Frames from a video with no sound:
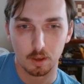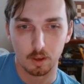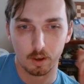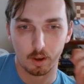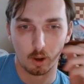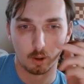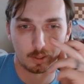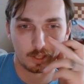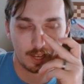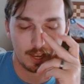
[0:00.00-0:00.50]

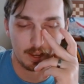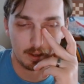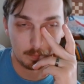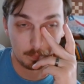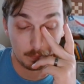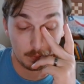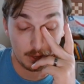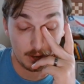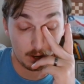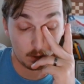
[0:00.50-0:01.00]
Okay,
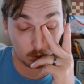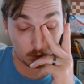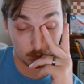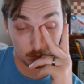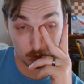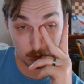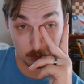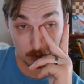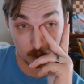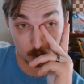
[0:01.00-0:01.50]
out comes
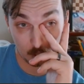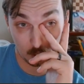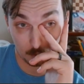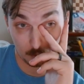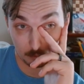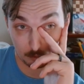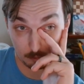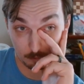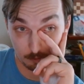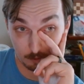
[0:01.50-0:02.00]
the
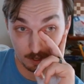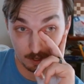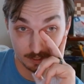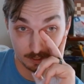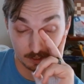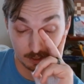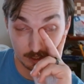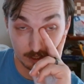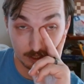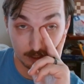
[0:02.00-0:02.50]
bishop.
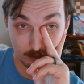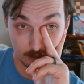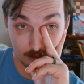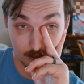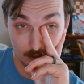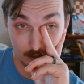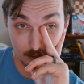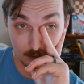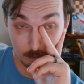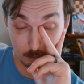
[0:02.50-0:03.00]
Finally,
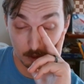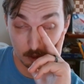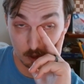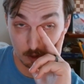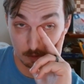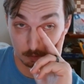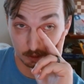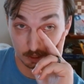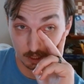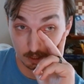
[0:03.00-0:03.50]

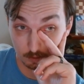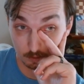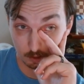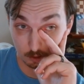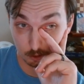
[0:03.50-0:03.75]
bishop leaves its